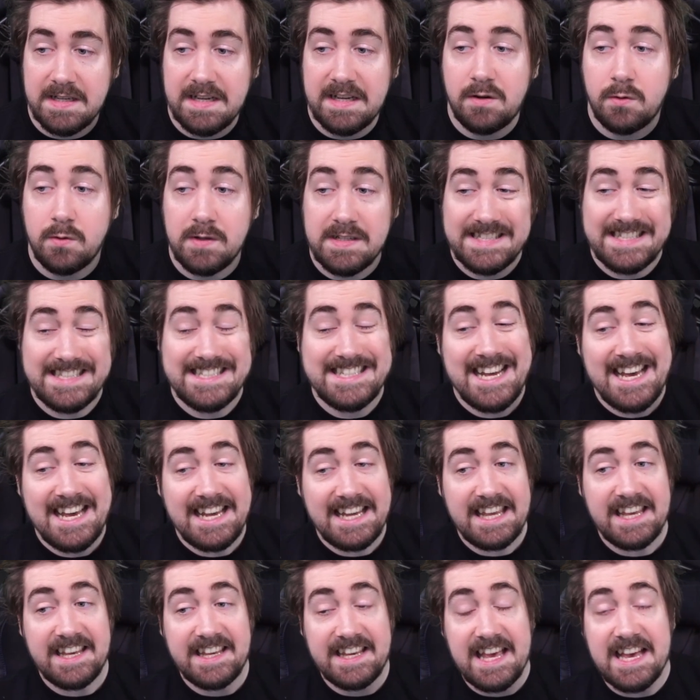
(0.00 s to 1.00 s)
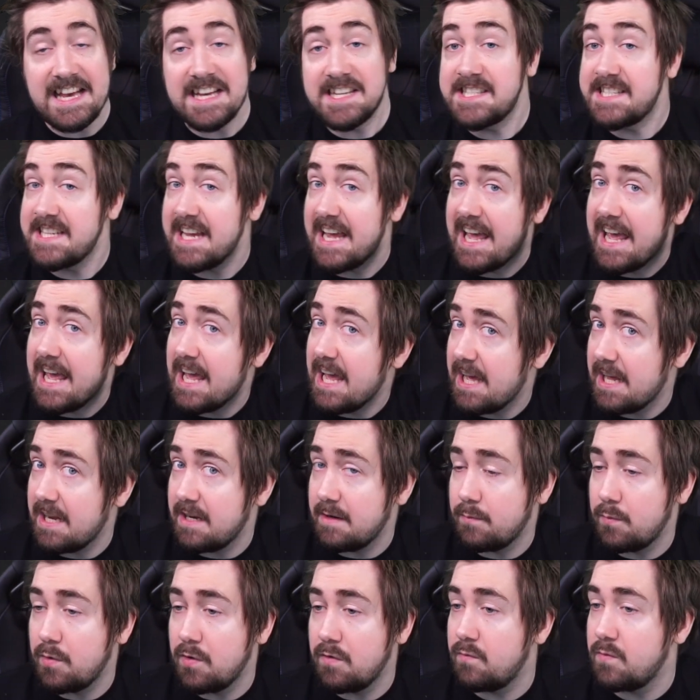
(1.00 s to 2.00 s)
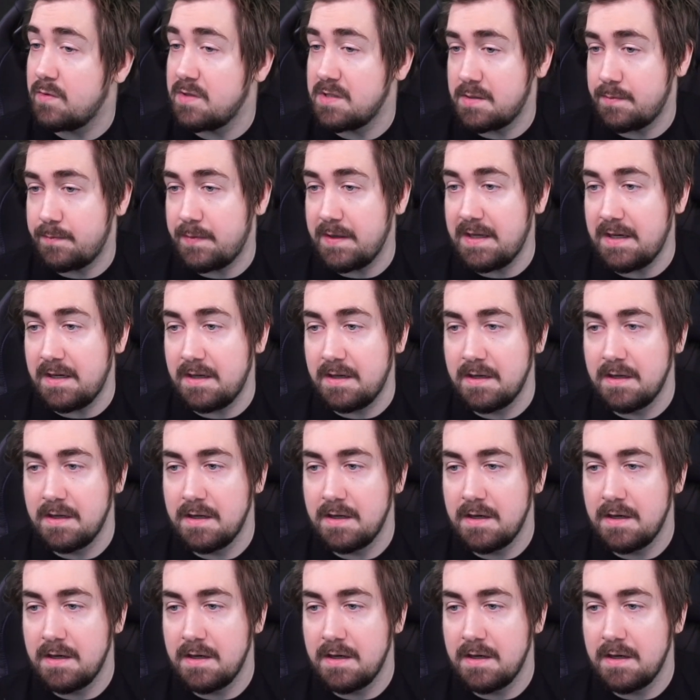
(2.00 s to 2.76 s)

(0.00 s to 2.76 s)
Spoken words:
increased attack, cast, and movement speed.